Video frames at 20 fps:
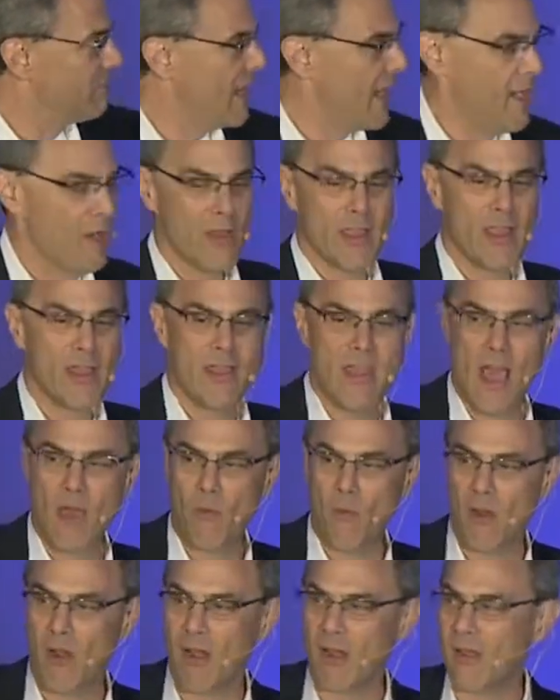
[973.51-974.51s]
area
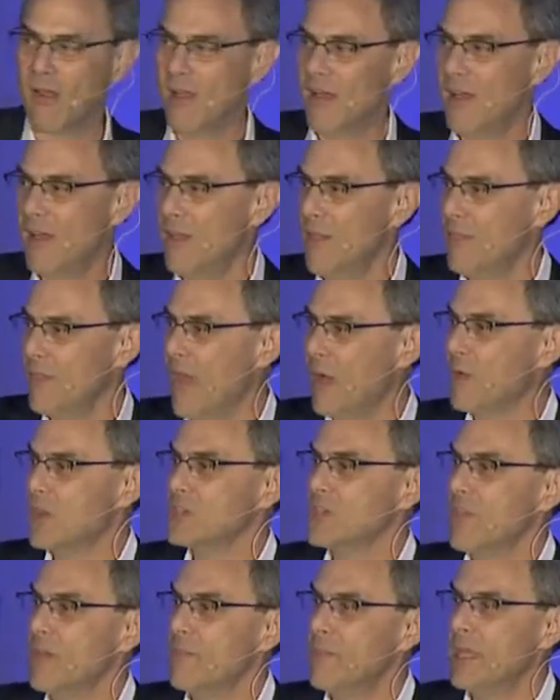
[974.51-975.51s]
network that
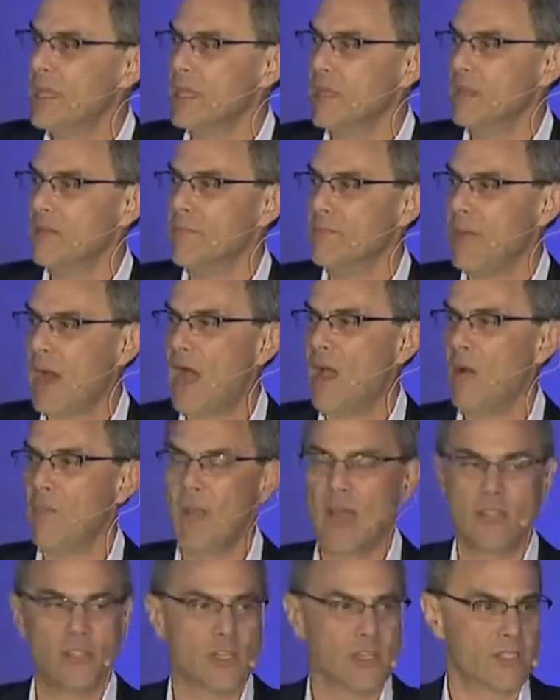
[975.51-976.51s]
is going to be
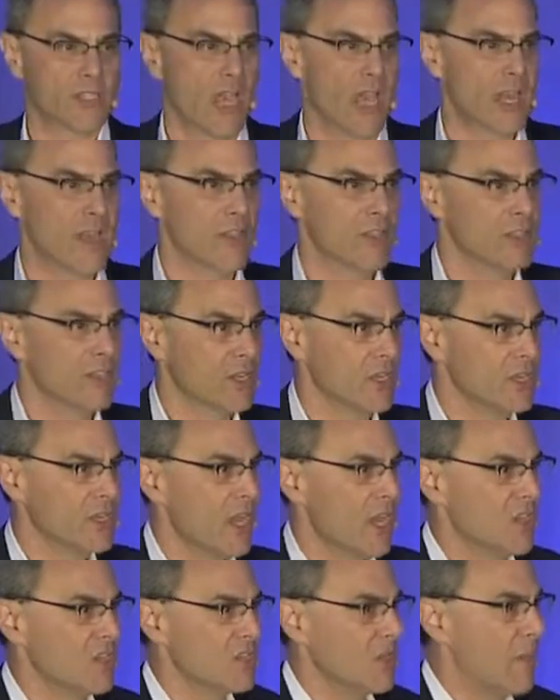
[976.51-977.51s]
biometric data that's going to
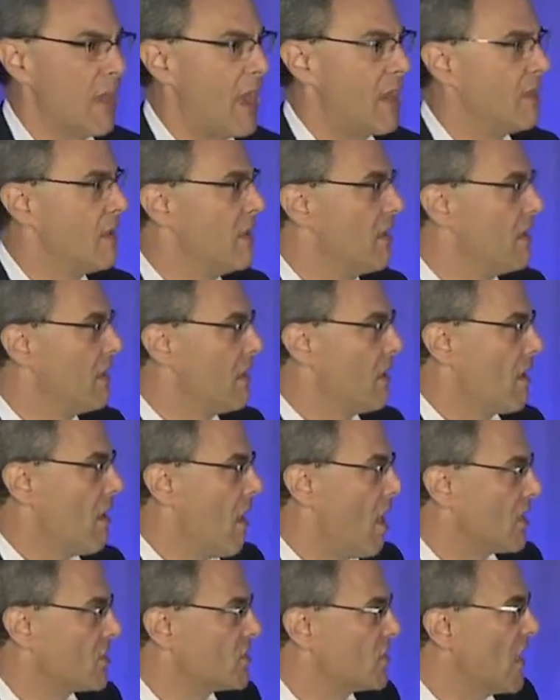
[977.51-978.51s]
tell us about
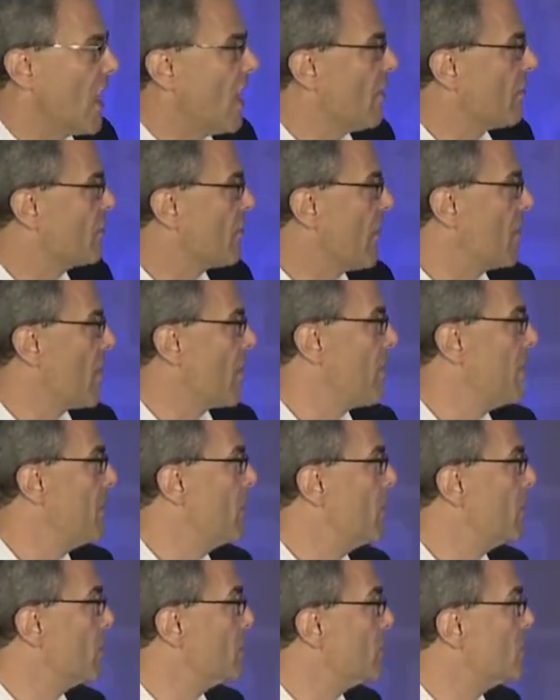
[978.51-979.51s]
ourselves and our
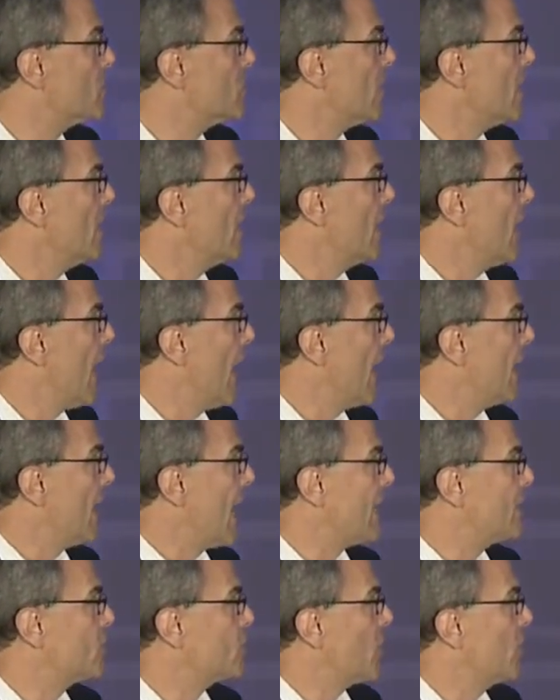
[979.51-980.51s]
moods. And
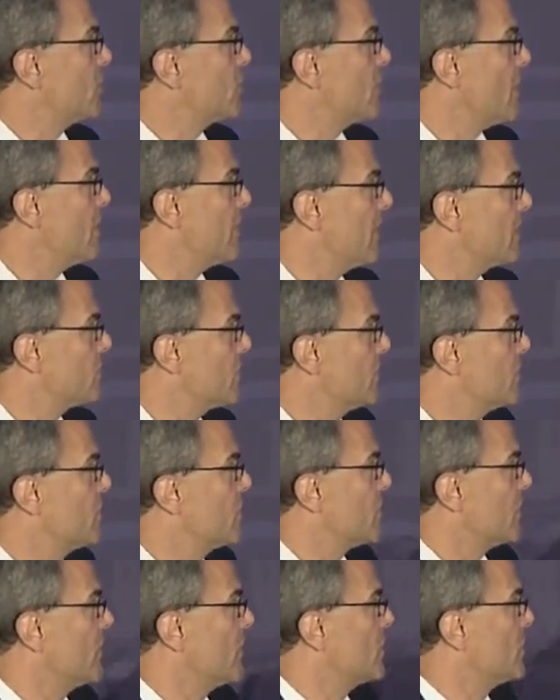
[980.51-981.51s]
I just wanted to show you this. This
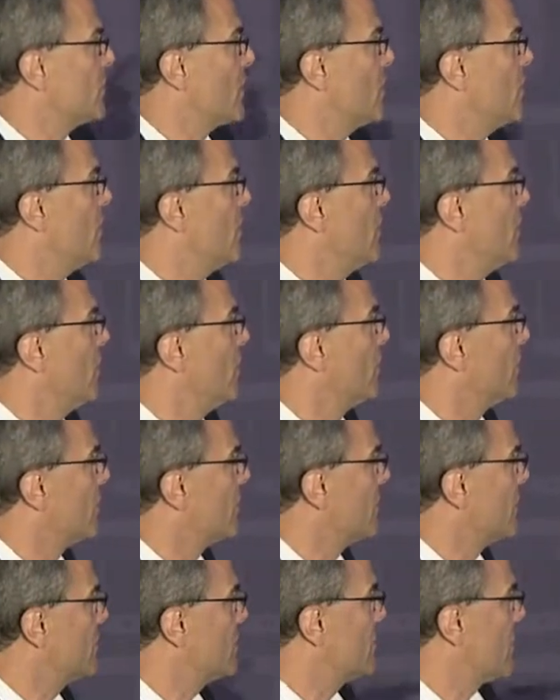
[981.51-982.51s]

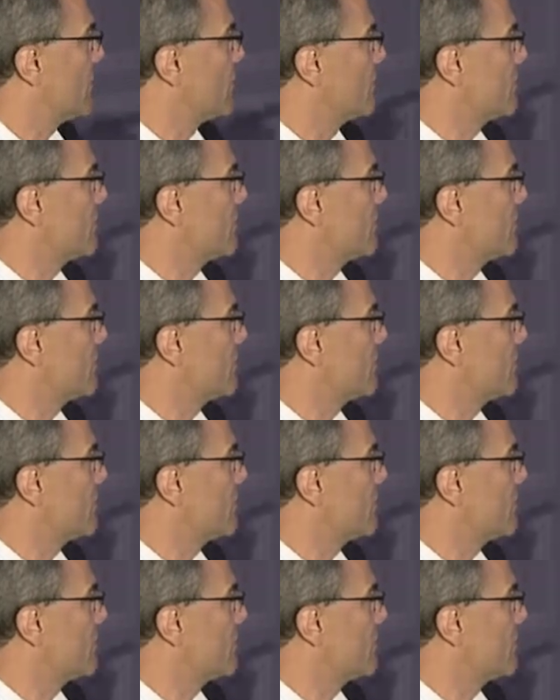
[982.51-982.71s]
is a